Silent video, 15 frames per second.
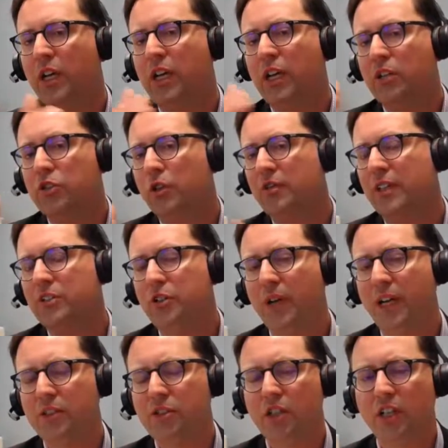sort of as you
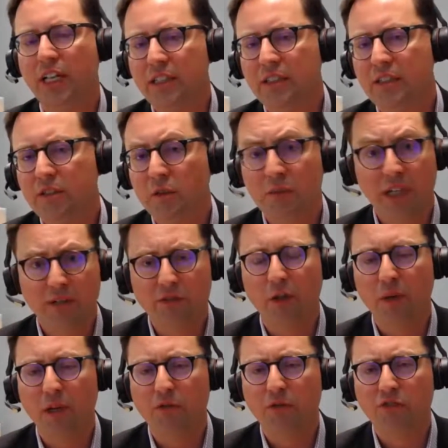escalate, something I've heard
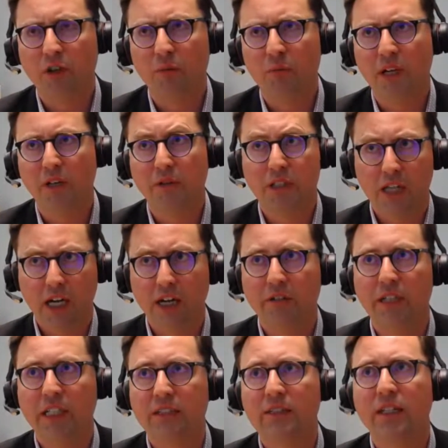about from
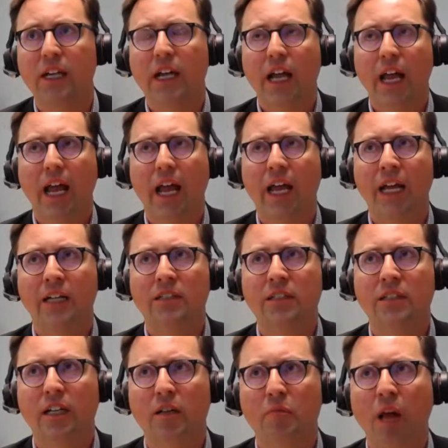retirees. And
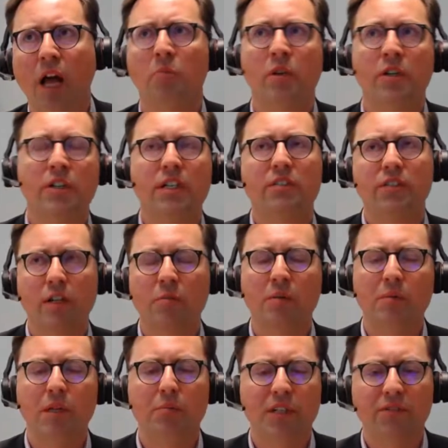I'm wondering if there might
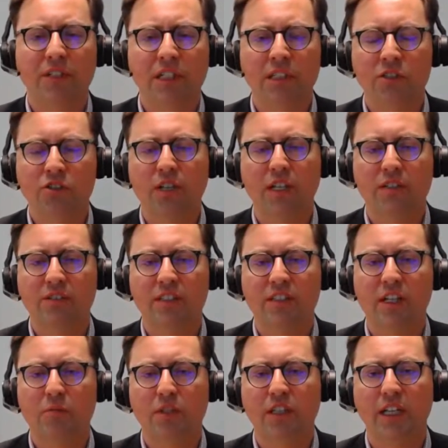be a bit of an illustrative
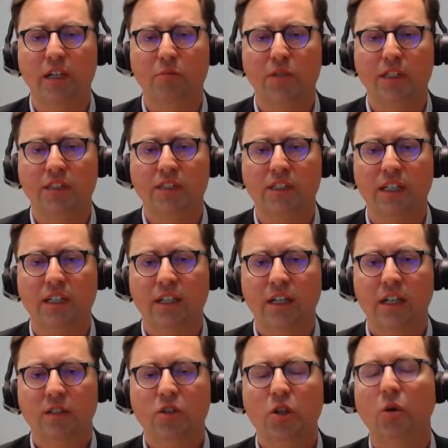example there. But
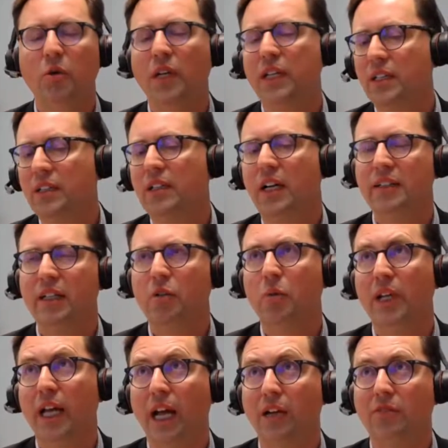so I think
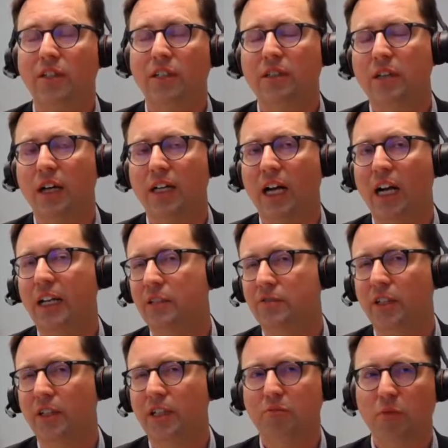we have a kind of
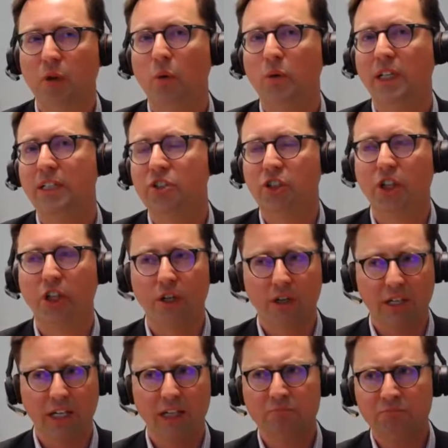a old age security